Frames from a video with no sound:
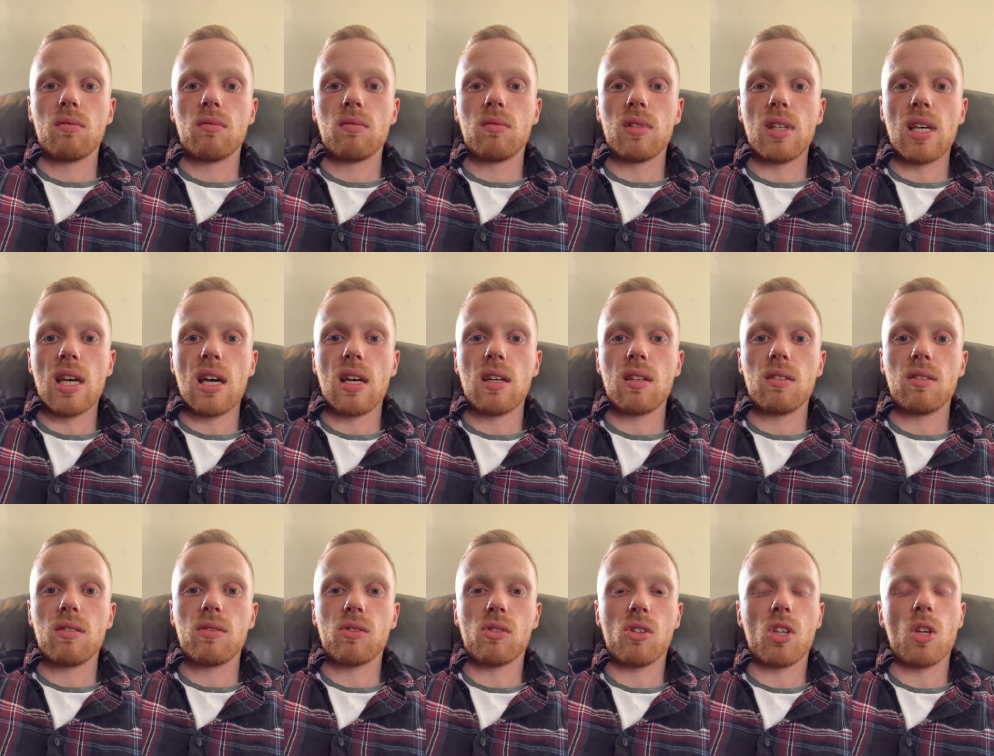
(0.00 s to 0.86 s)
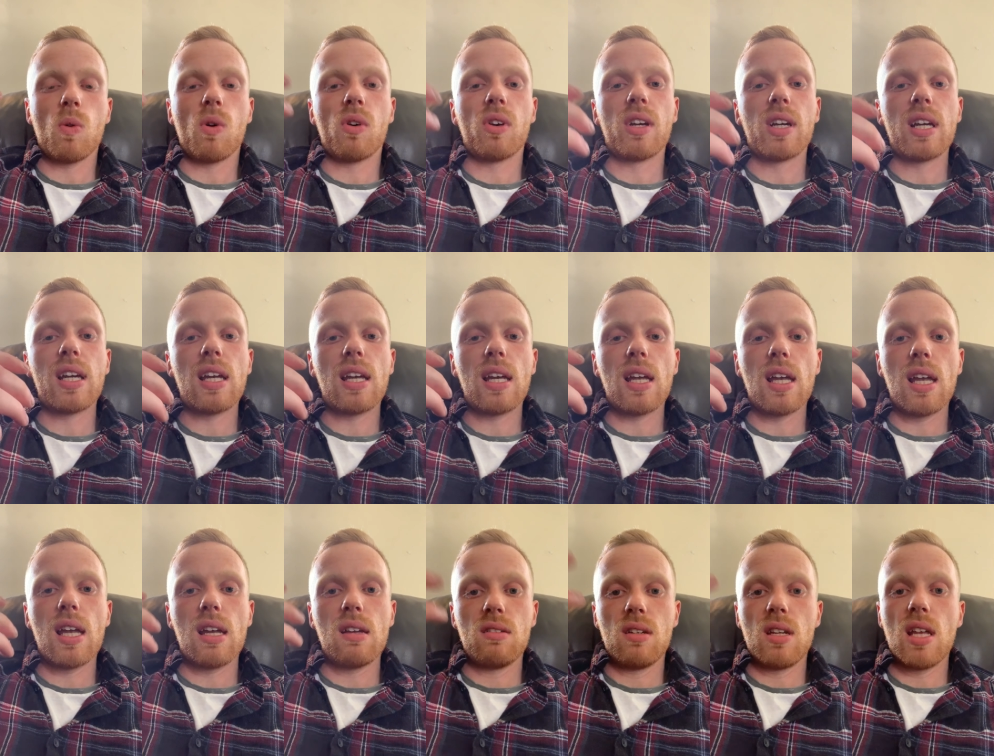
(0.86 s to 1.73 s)
Yeah, so you want to
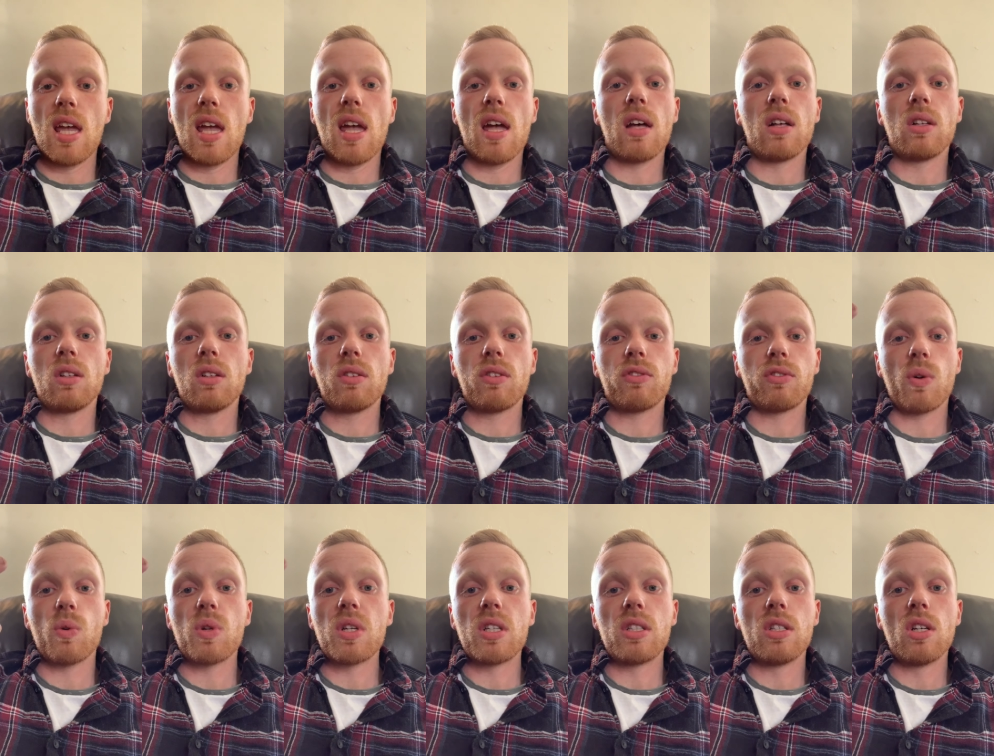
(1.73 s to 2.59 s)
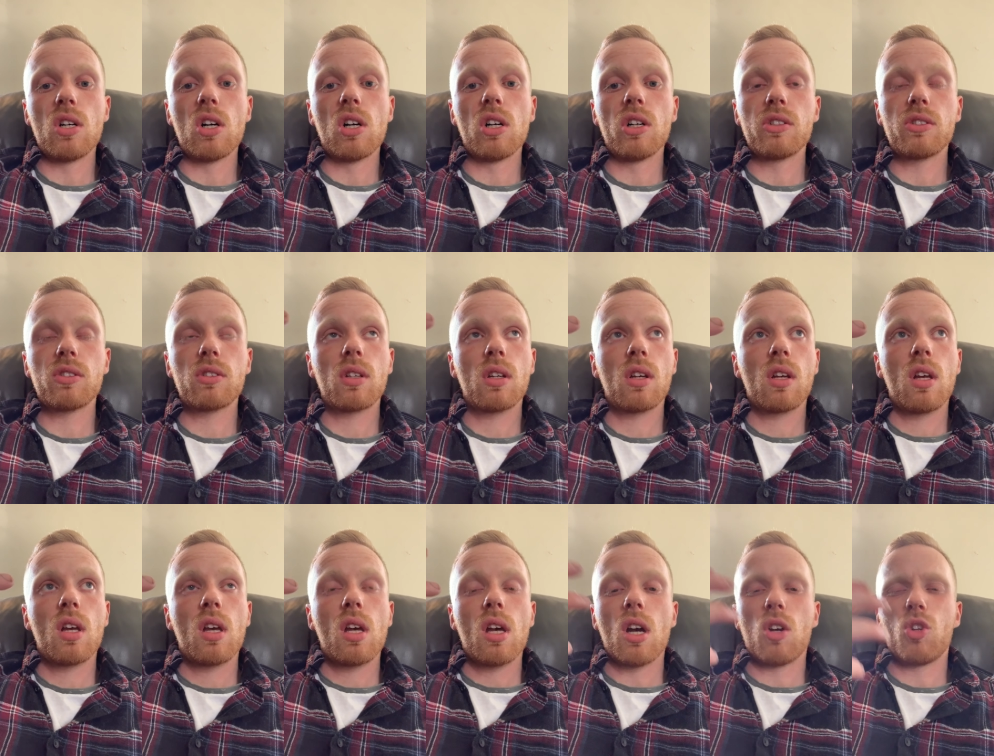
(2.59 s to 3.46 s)
inhale through your nose,
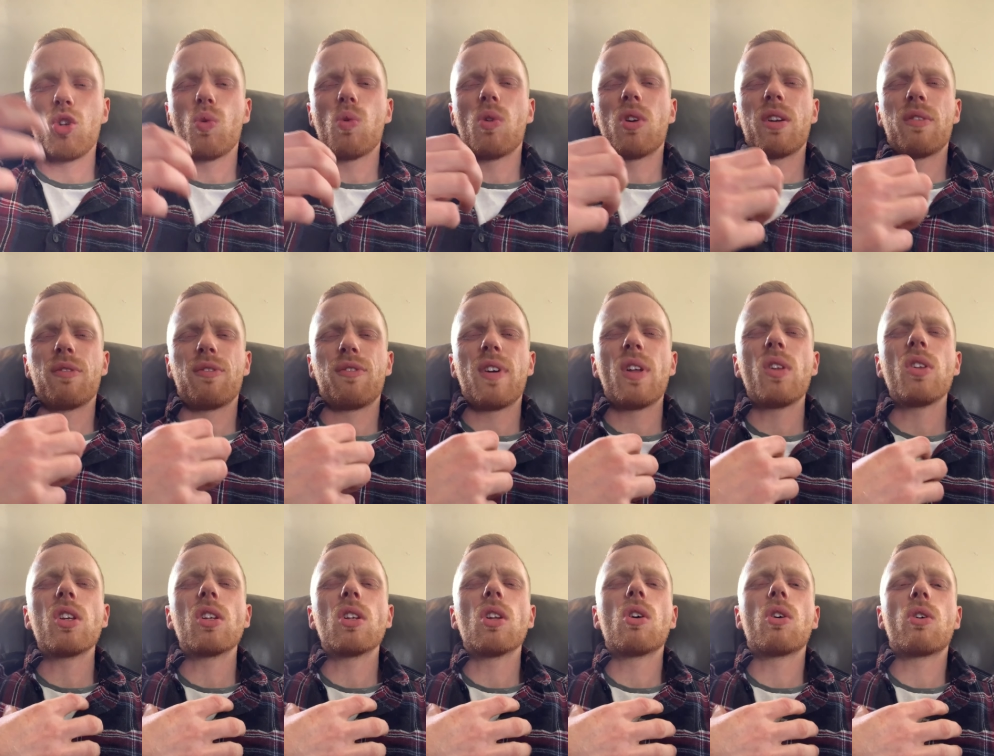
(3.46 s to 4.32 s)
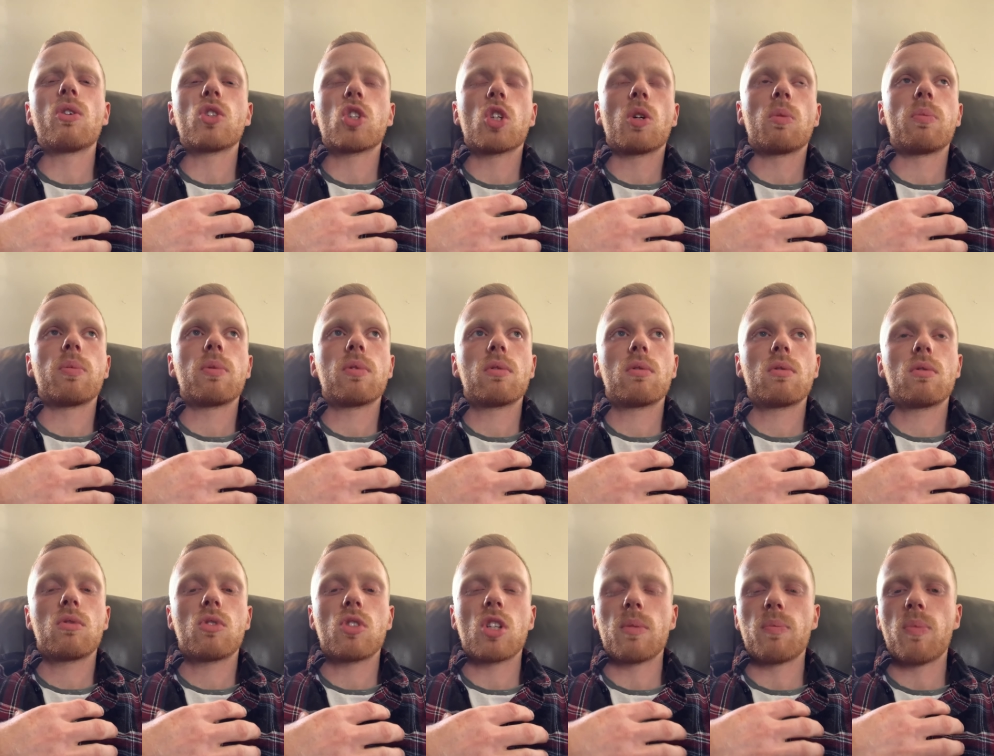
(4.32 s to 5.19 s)
and you want to fill your lungs up
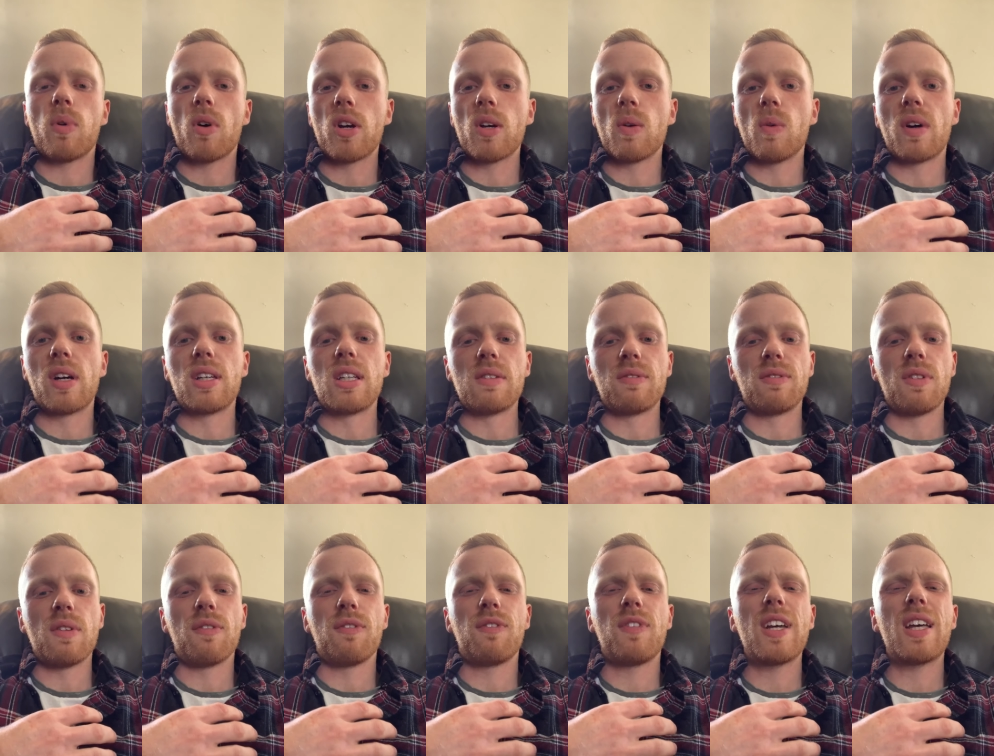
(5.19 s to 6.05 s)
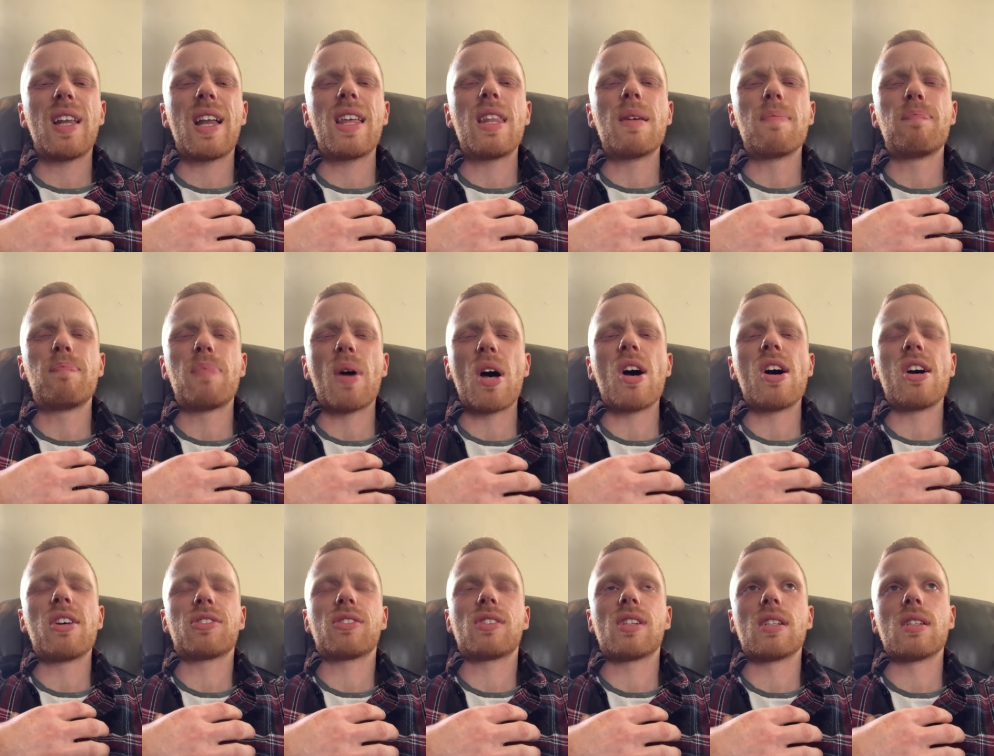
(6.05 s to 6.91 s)
to the point where you feel like they're
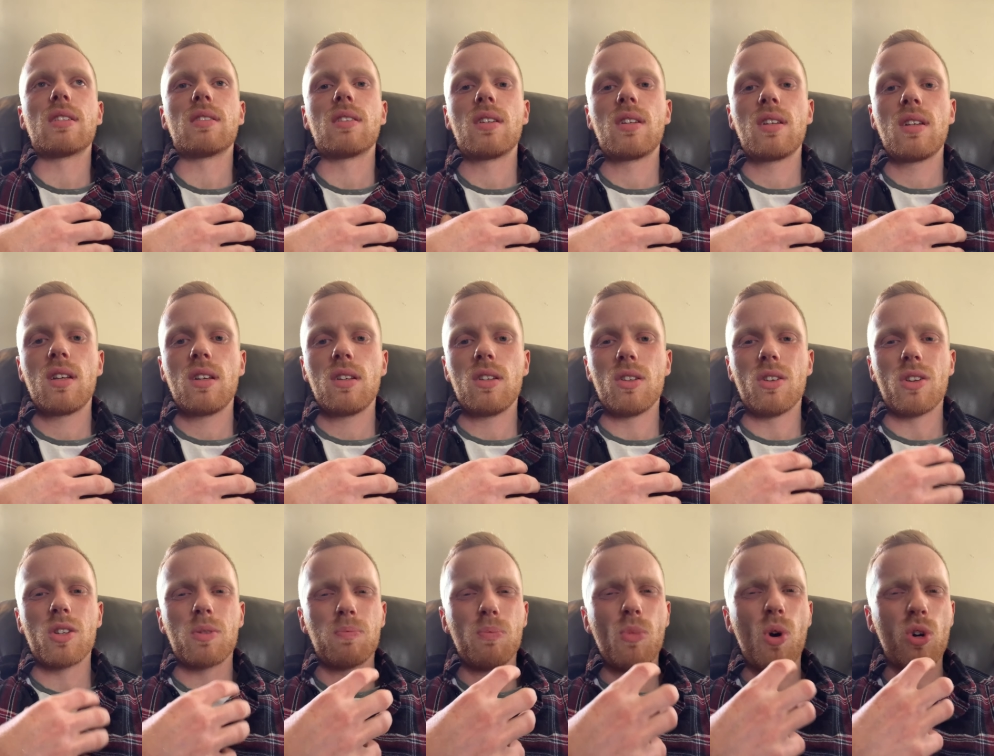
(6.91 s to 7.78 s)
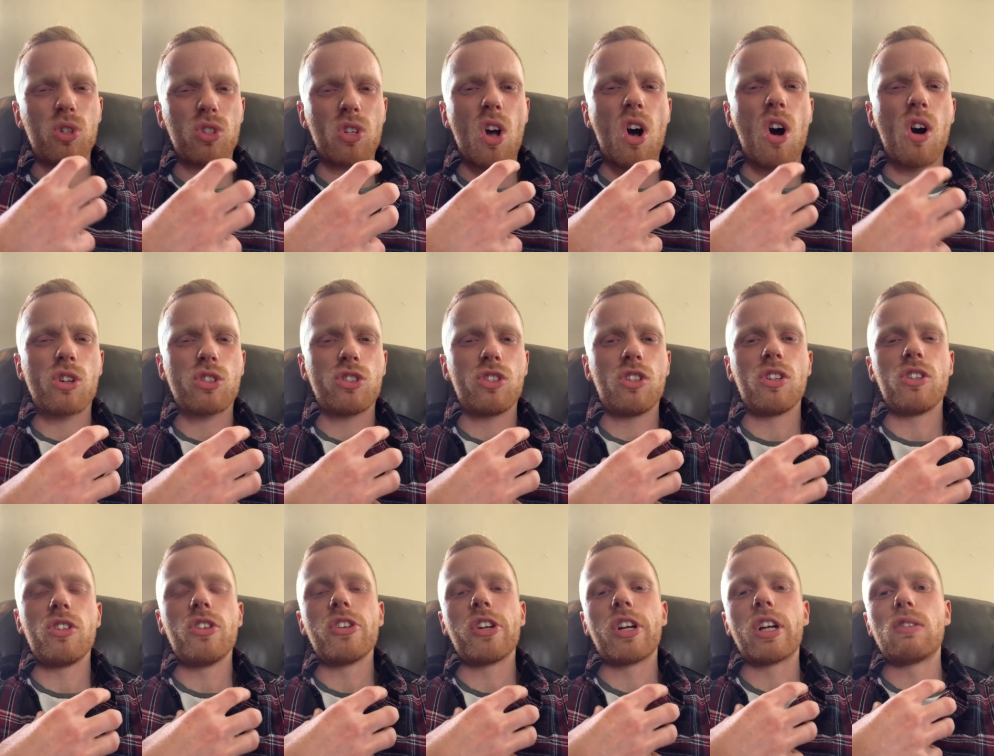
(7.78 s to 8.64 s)
bursting. As much oxygen
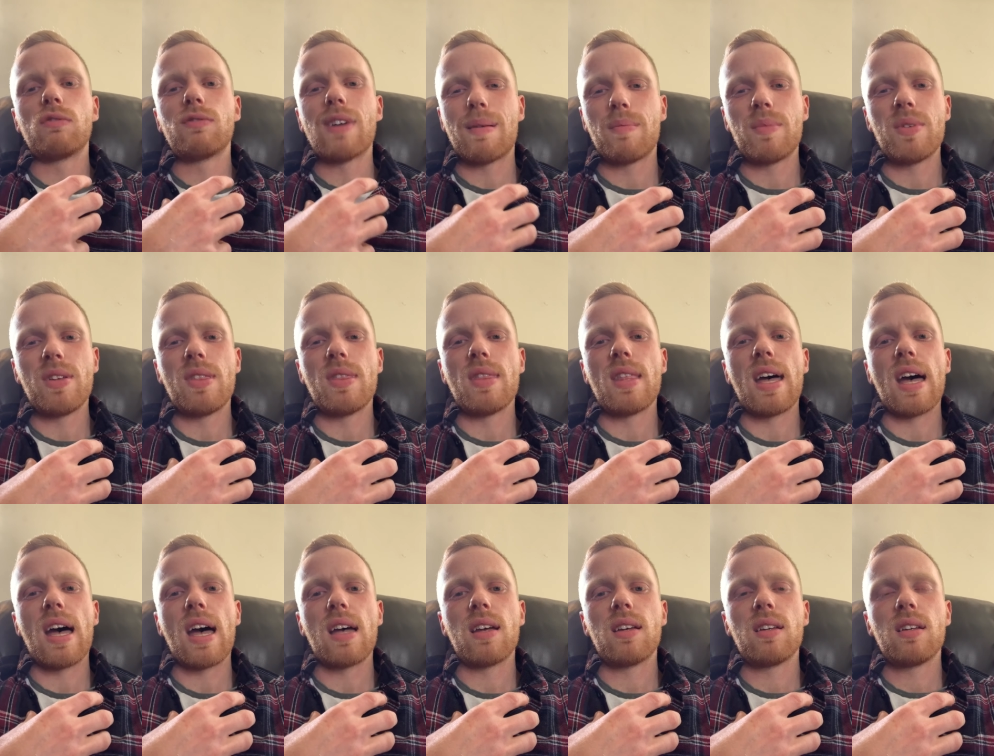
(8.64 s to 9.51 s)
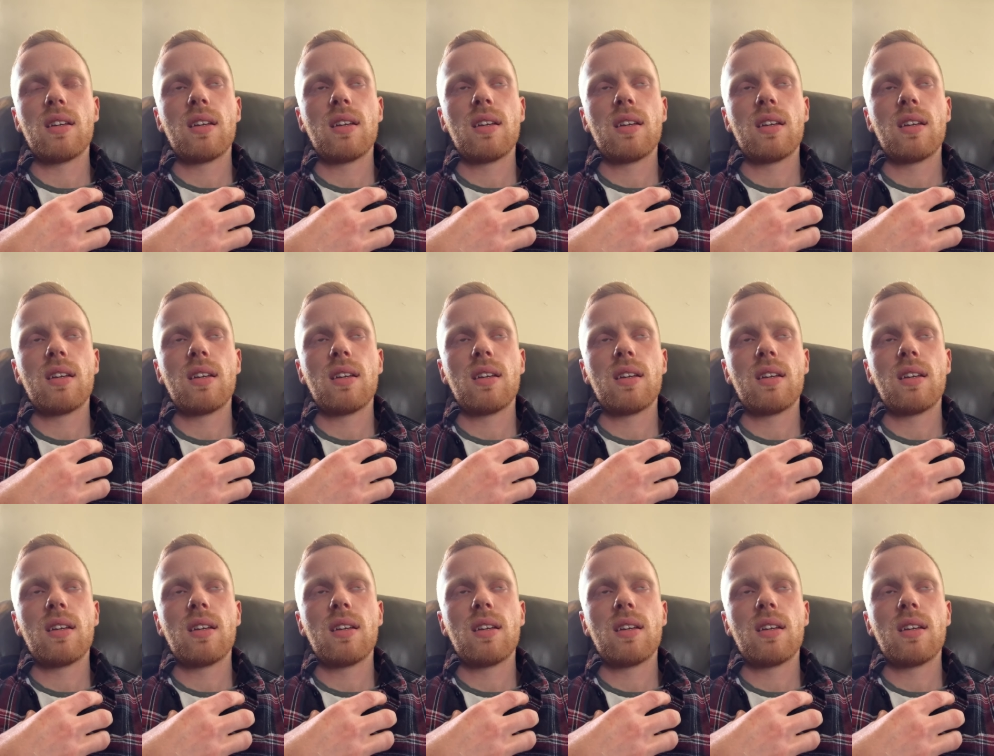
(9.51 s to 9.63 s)
as you can ram in there.